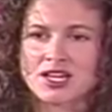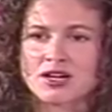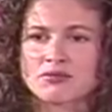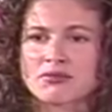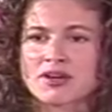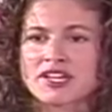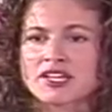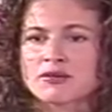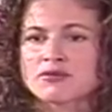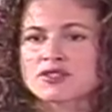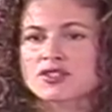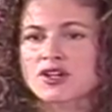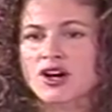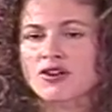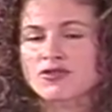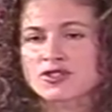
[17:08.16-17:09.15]
My name is
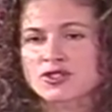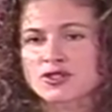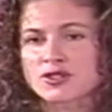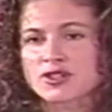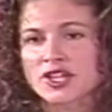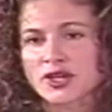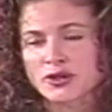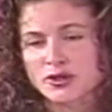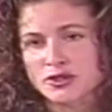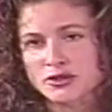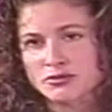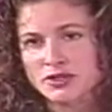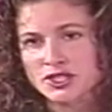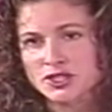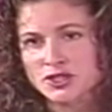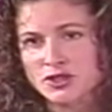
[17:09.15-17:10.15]
Officer Carolyn
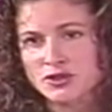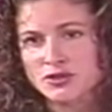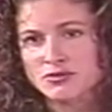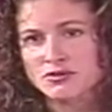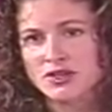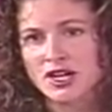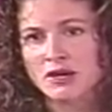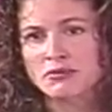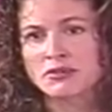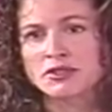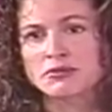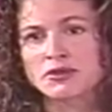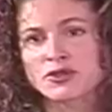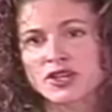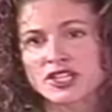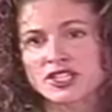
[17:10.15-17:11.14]
Mitchell. I'm an
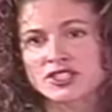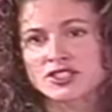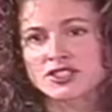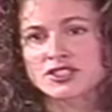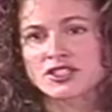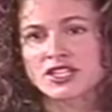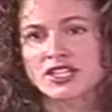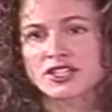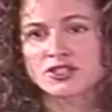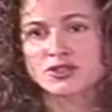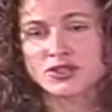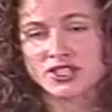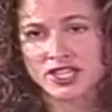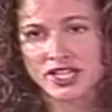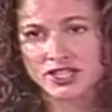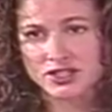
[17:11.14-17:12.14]
Immigration and
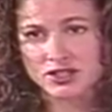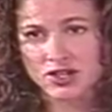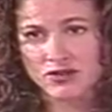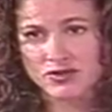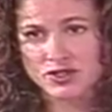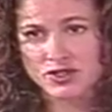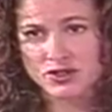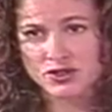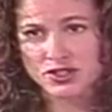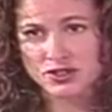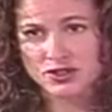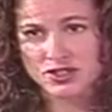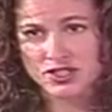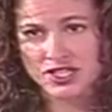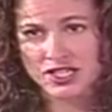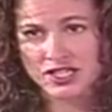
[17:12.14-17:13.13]
Adjudication Officer here
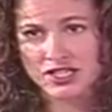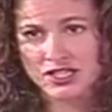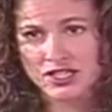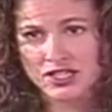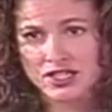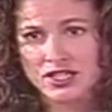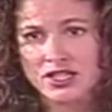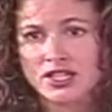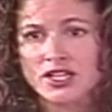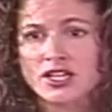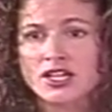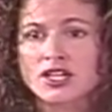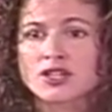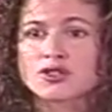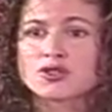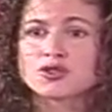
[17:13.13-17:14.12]
today.
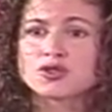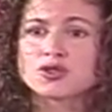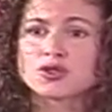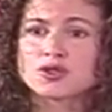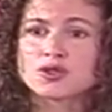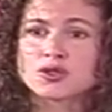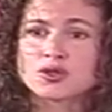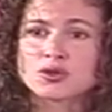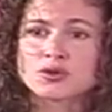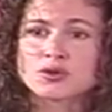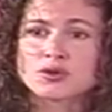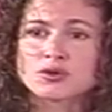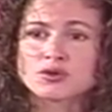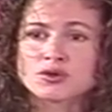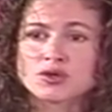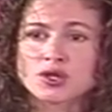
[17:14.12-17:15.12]
Do
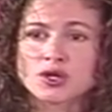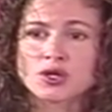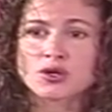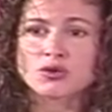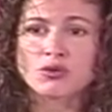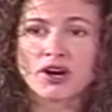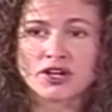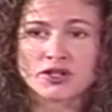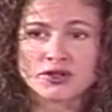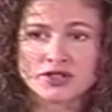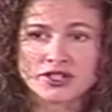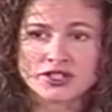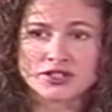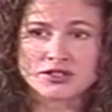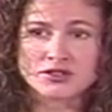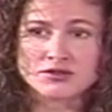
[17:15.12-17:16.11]
you know why you're
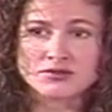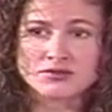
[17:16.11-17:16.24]
here?